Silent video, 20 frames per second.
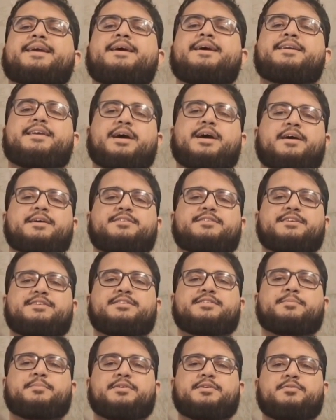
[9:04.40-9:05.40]
the entire
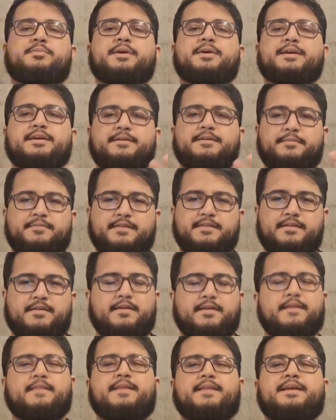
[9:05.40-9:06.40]
system is ready,
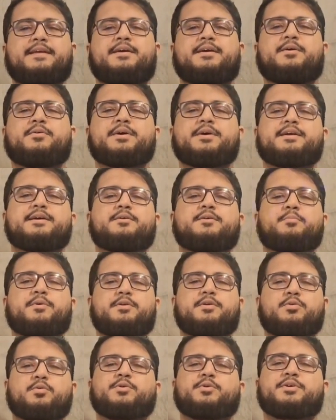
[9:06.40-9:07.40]
integrated
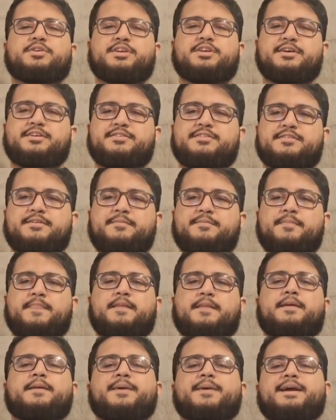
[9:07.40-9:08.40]
with Google Sheets
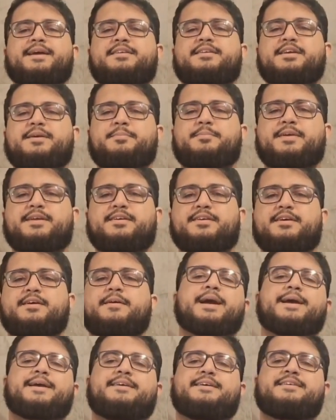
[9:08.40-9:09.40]
and GPT
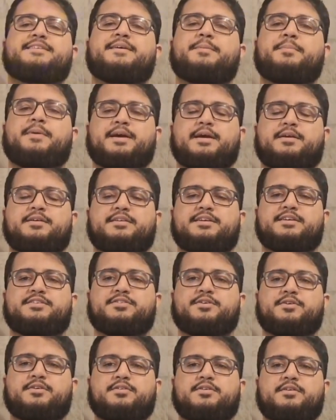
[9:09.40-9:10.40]
and the Similarity
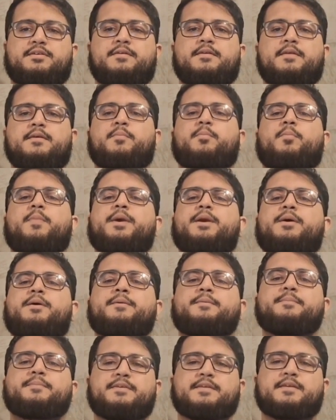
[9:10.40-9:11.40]
search.
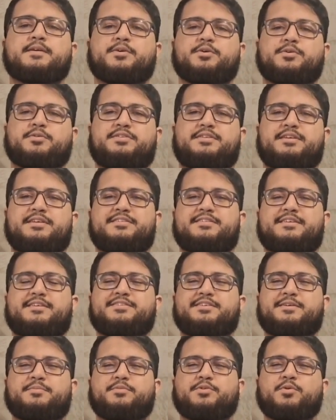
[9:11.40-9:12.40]
Well, use this
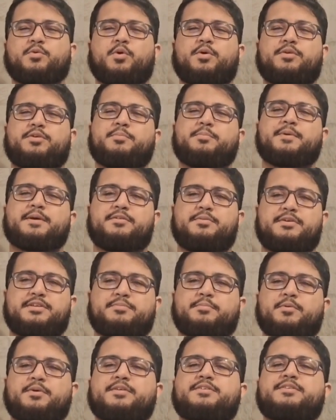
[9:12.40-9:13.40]
system to automate
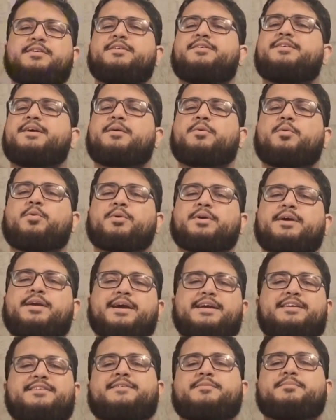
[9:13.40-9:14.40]
responses and
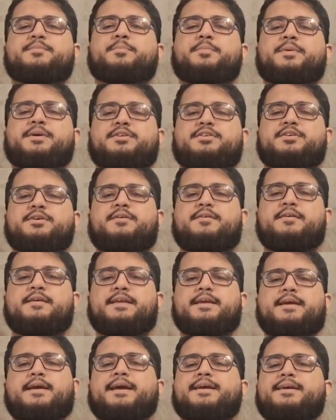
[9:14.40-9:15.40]
organize information,
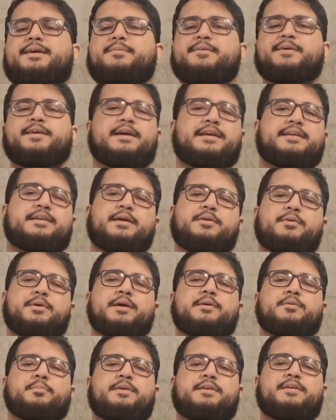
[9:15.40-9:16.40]
and even
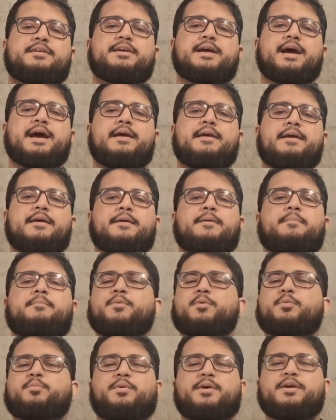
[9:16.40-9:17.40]
integrate with Slack
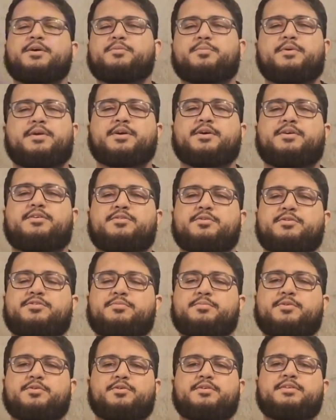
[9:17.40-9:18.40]
for quicker rehearsals
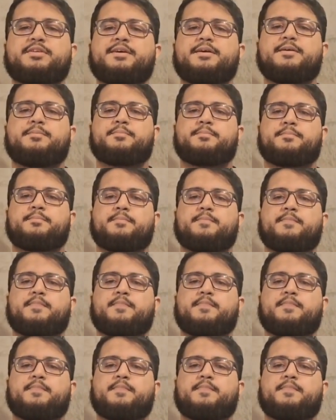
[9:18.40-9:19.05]
for your team.